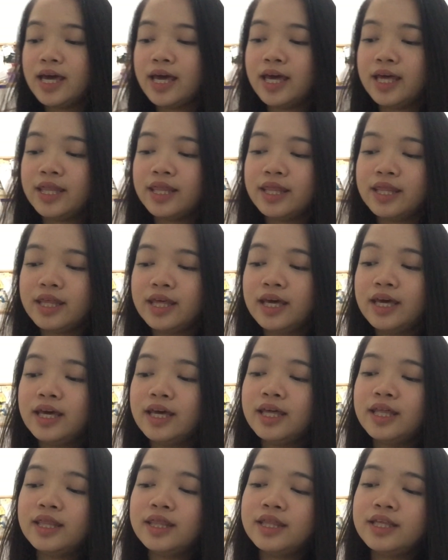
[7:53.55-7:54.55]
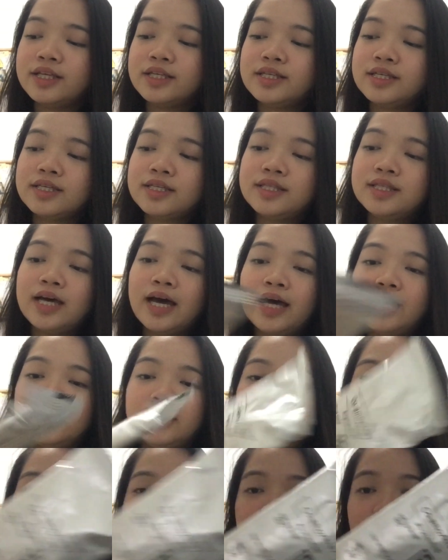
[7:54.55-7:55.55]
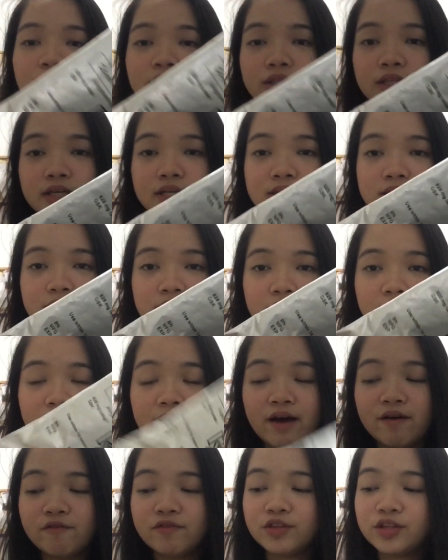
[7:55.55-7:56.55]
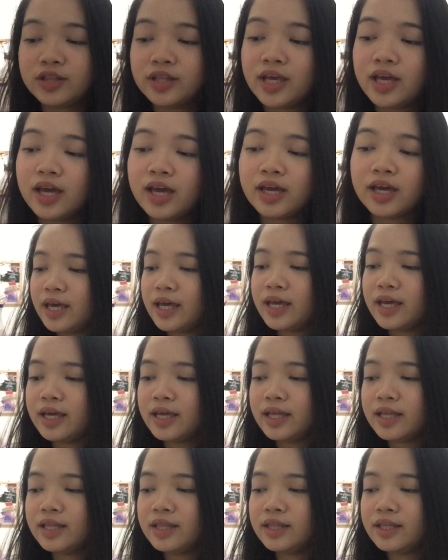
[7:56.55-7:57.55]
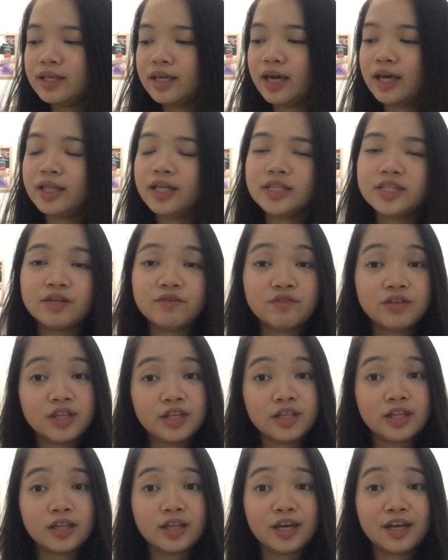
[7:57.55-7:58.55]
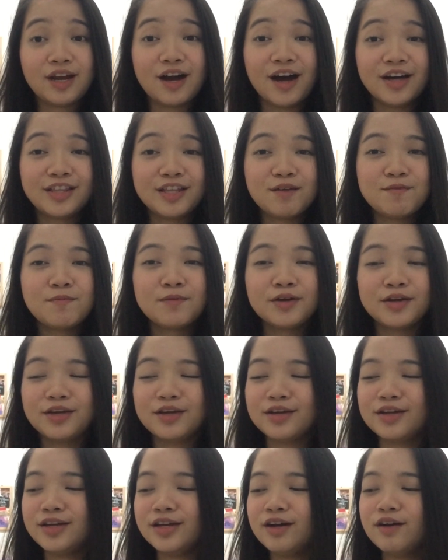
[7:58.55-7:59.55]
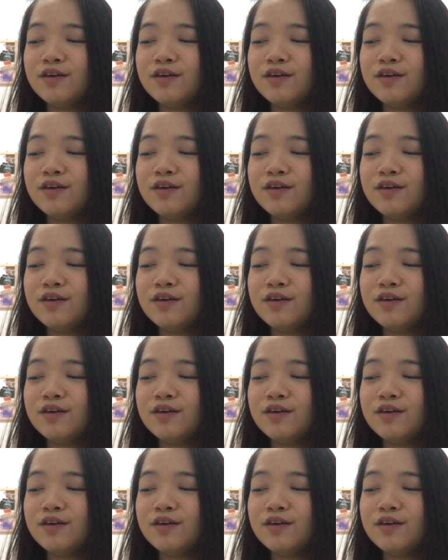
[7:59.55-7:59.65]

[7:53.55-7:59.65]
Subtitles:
And then this is the antibiotics that I have to take. And yeah, that's everything that I got in Mercury.